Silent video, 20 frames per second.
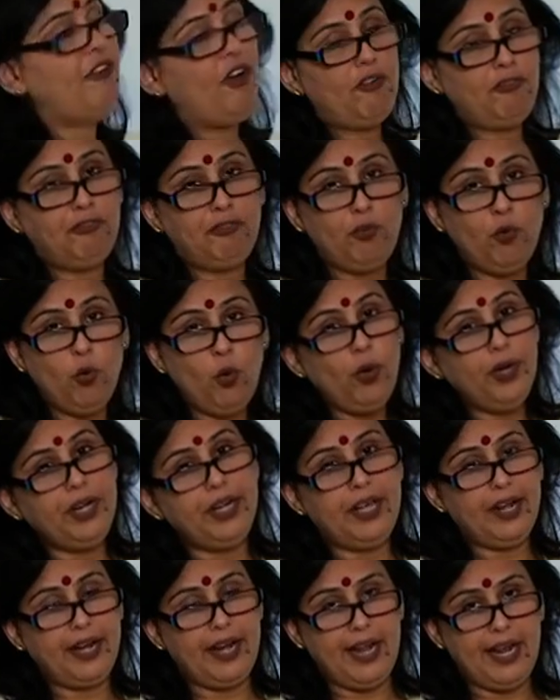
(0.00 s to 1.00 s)
for food
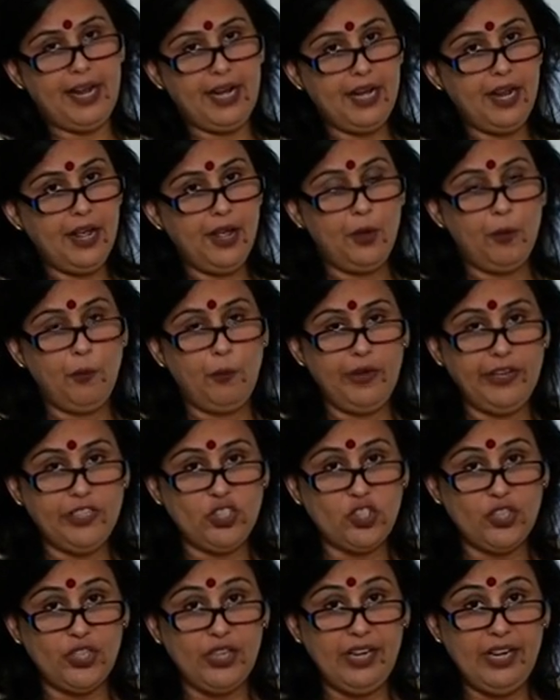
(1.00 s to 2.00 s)
grain
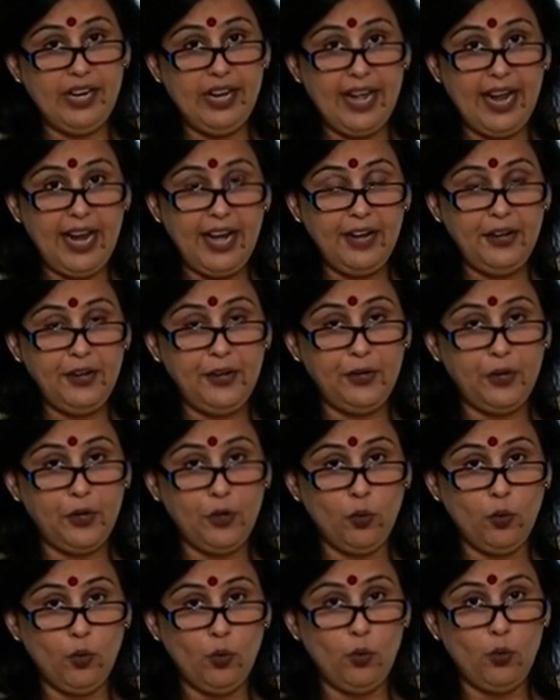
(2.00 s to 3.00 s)
which led
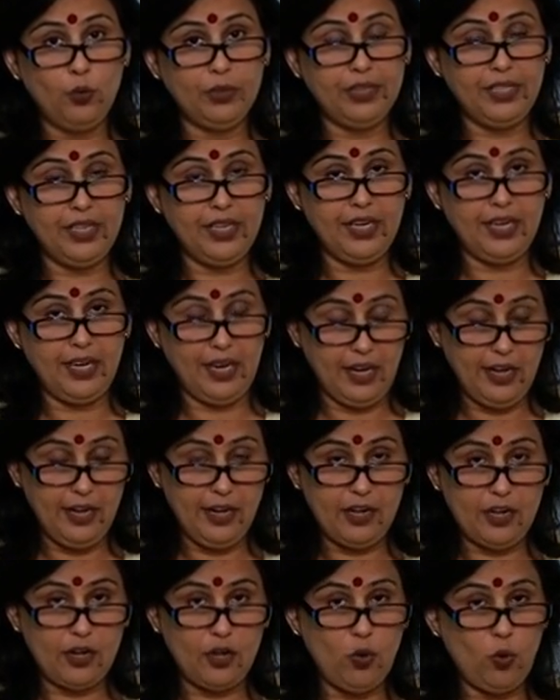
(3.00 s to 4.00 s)
to the
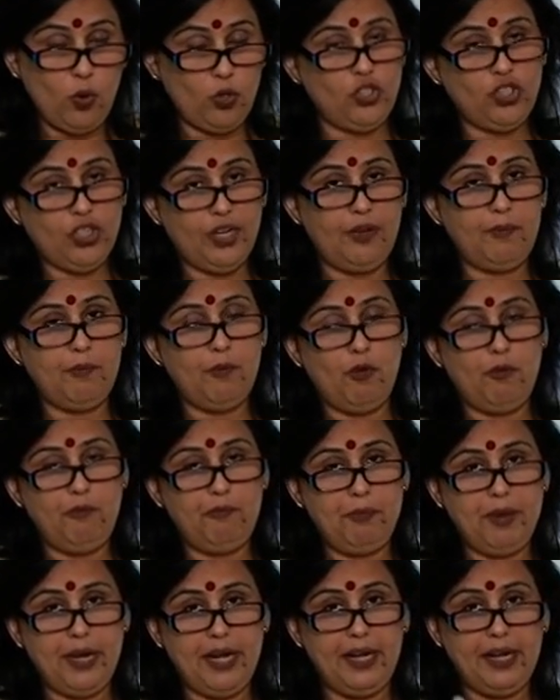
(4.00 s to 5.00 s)
enclosure
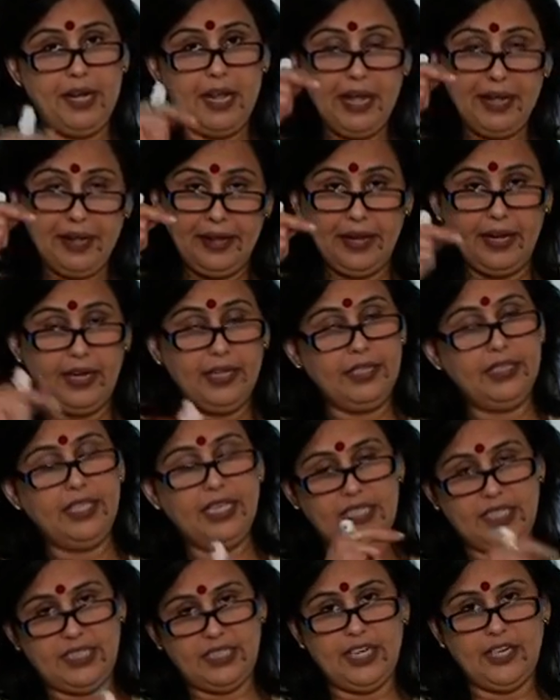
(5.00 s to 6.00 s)
movement in
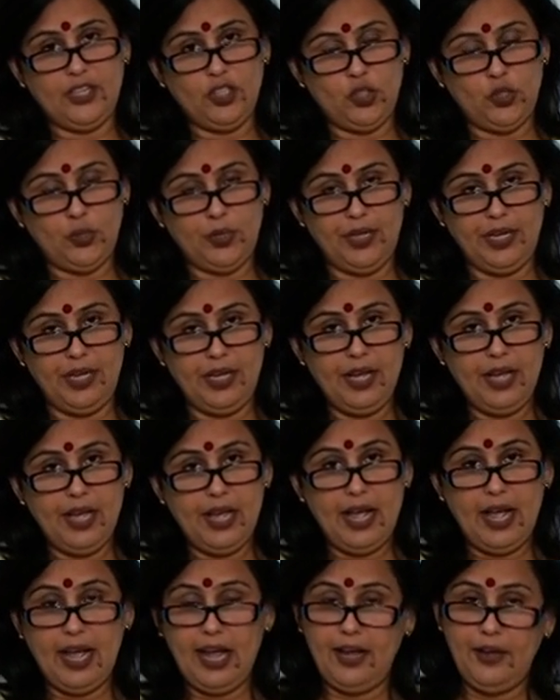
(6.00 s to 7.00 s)
this century
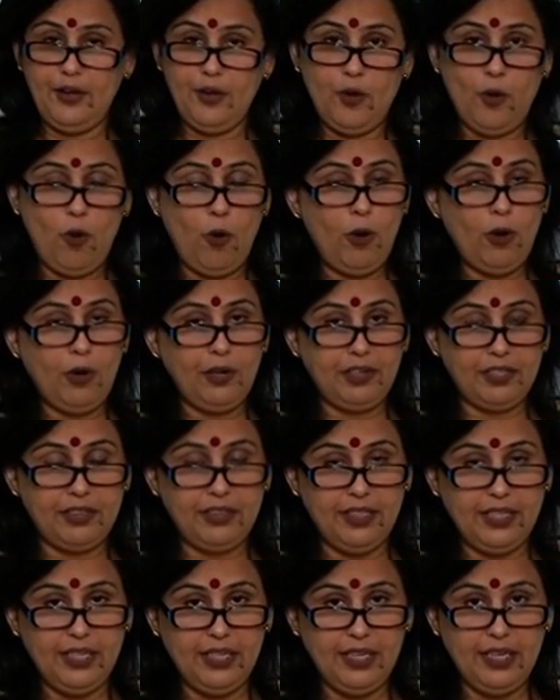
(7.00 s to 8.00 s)
and not
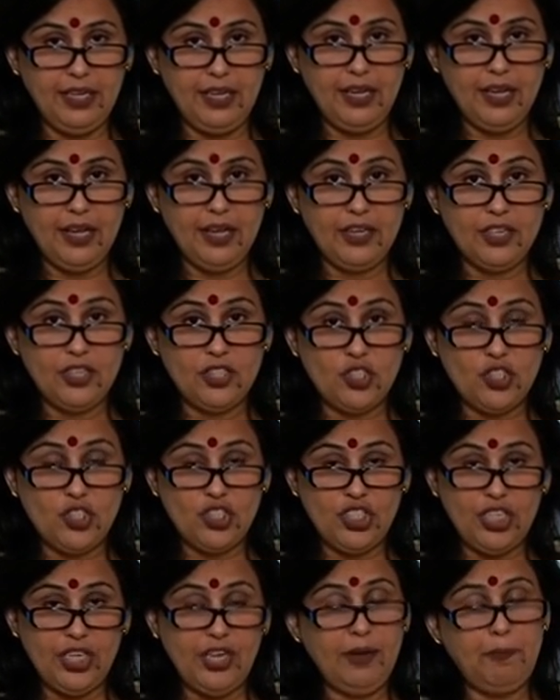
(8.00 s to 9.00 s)
the
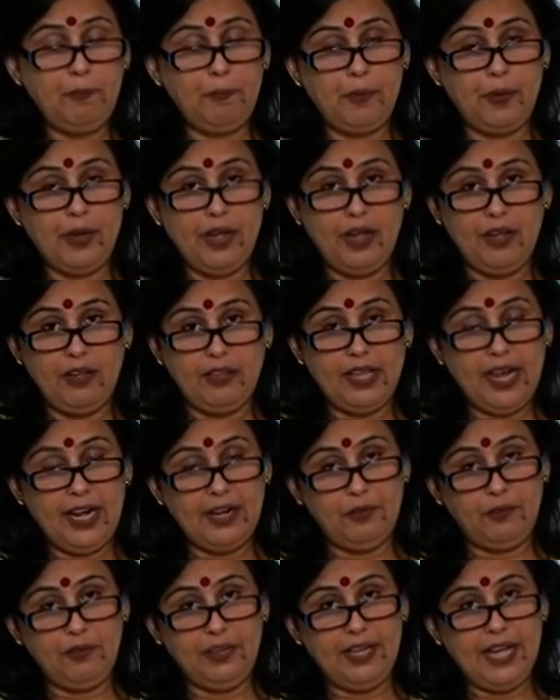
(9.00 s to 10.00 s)
sheep
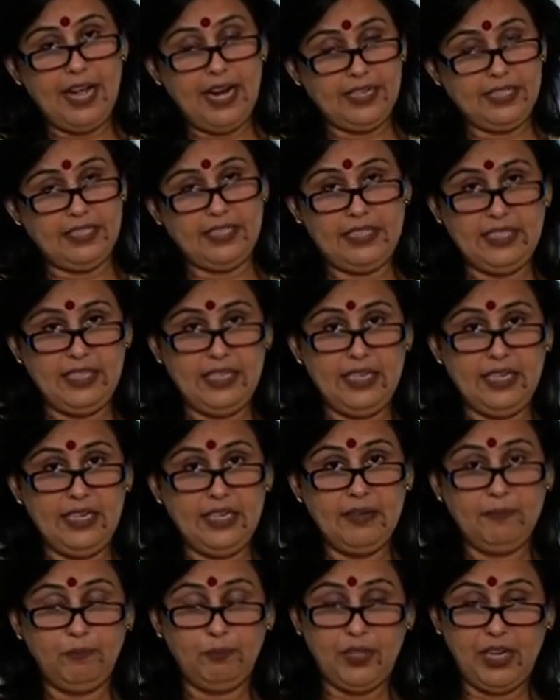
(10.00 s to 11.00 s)
that we had seen
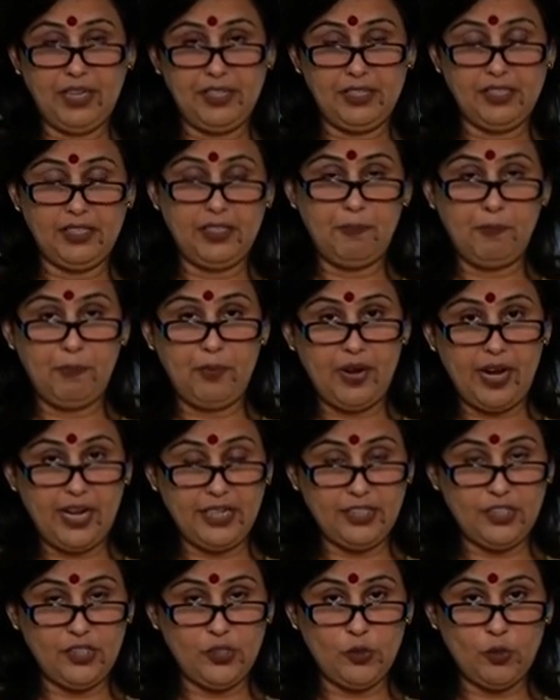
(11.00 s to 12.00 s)
that is the
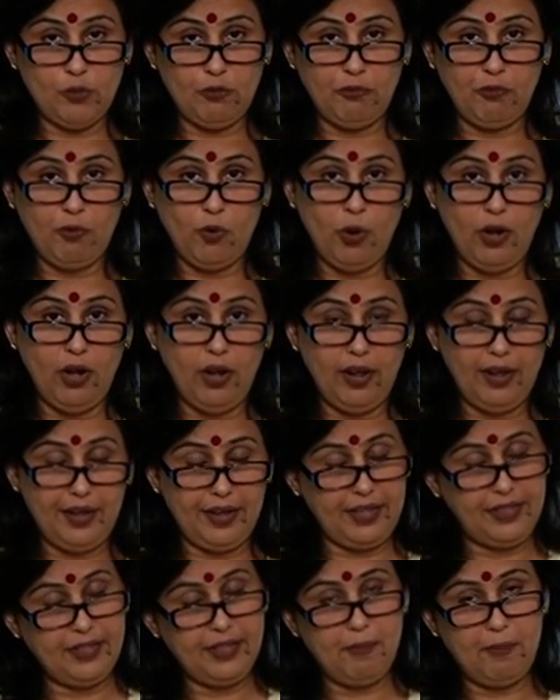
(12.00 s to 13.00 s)
prices of wool
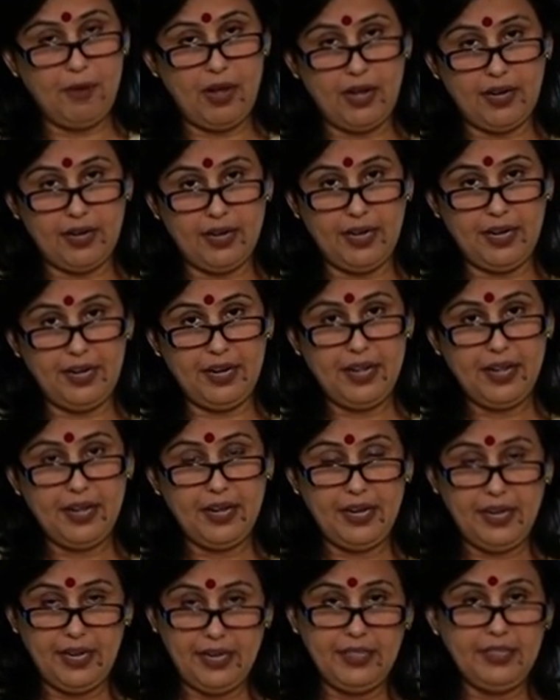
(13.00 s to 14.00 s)
in the market
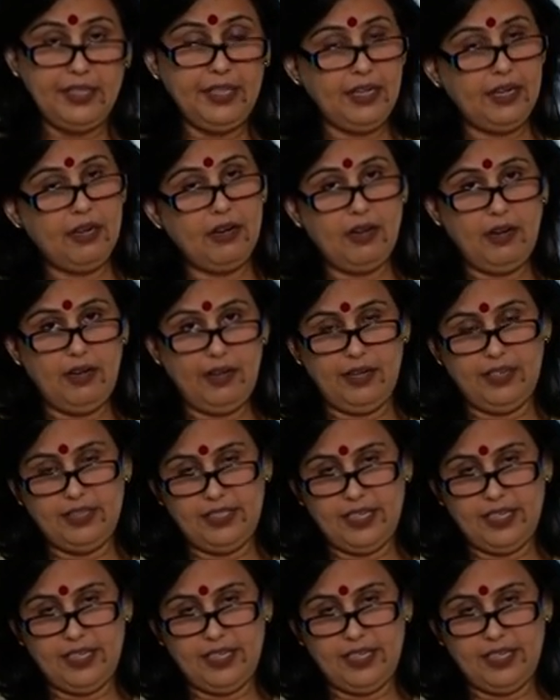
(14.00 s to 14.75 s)
in the earlier